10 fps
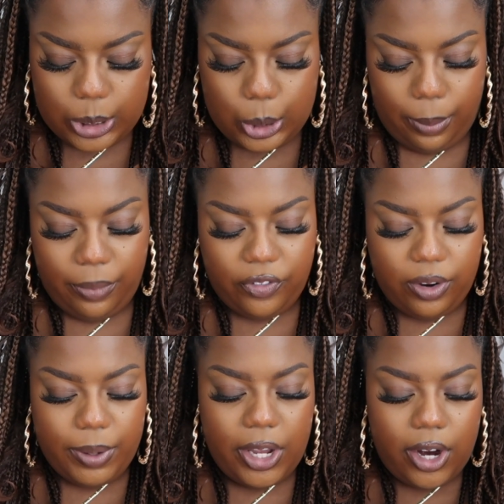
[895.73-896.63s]
So
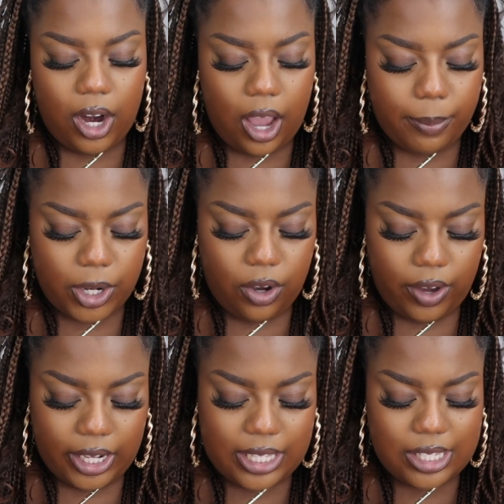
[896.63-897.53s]
from here I'm gonna go
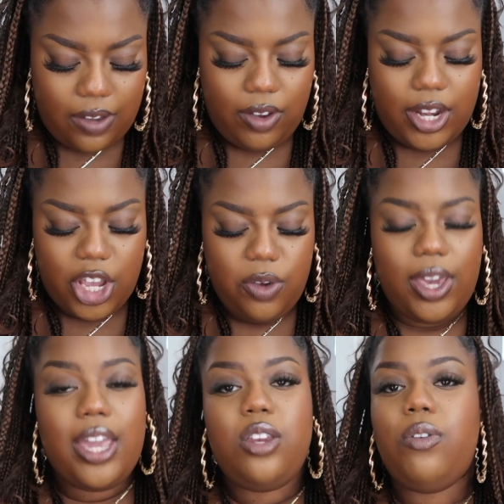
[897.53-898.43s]
ahead and save it. Now you
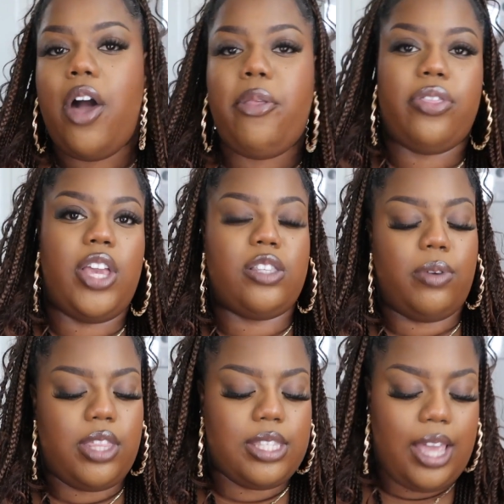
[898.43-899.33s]
can do other things
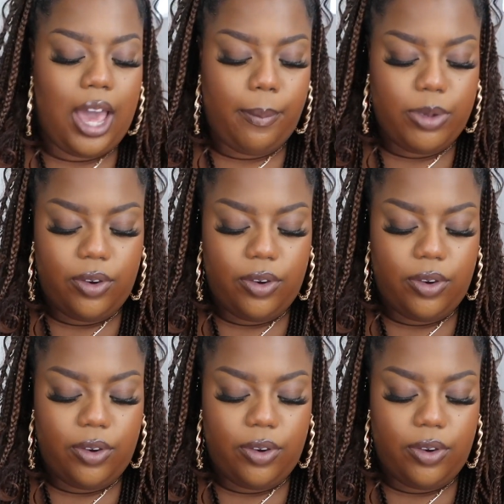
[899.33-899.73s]
with this app.